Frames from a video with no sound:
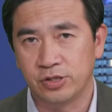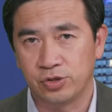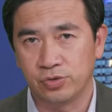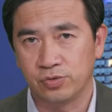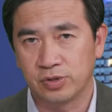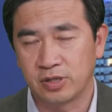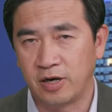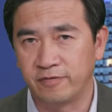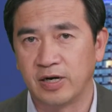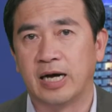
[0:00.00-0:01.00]
is to
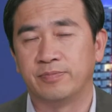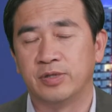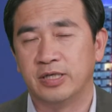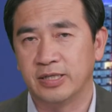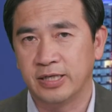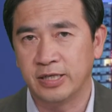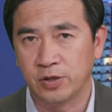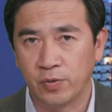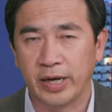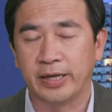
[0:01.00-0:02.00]
cover up in the
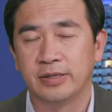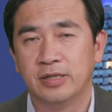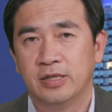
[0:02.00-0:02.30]
hidden way.